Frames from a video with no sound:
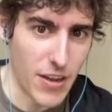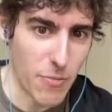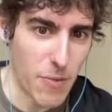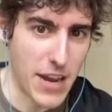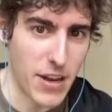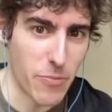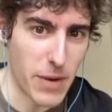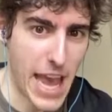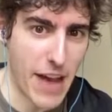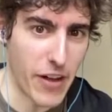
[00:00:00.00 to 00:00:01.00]
when we
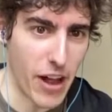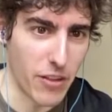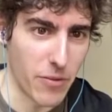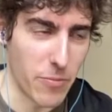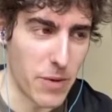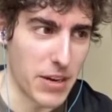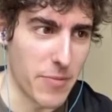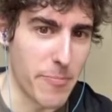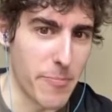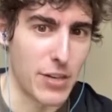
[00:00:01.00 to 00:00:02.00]
are
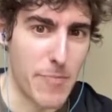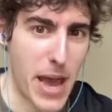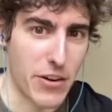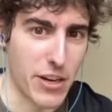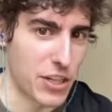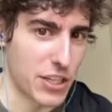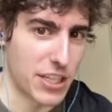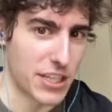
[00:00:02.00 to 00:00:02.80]
much better at just